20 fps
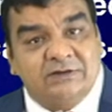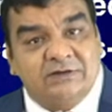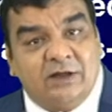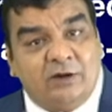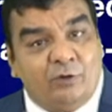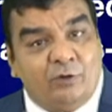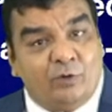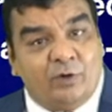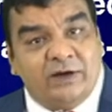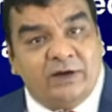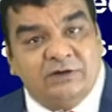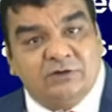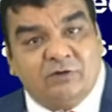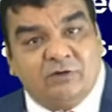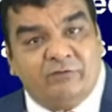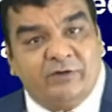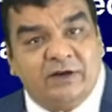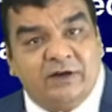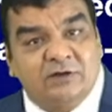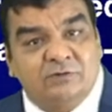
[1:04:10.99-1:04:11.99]
the lower
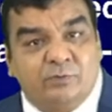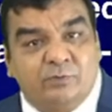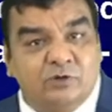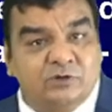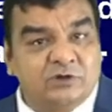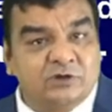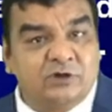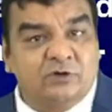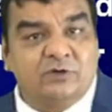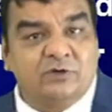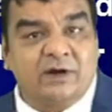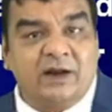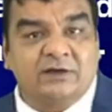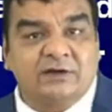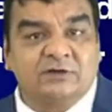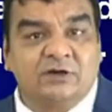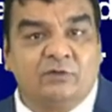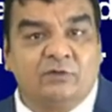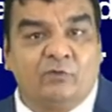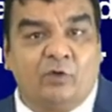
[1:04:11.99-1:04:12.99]
esophagus, posterior
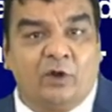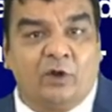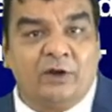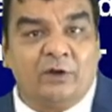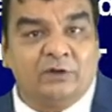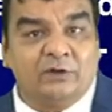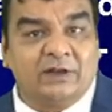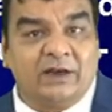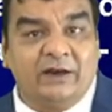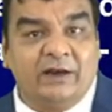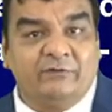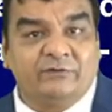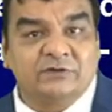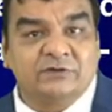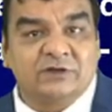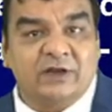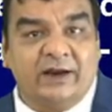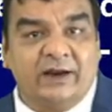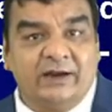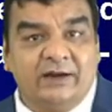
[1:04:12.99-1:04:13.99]
lateral wall on the left
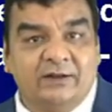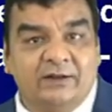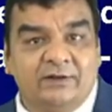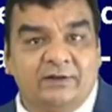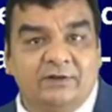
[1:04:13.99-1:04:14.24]
side,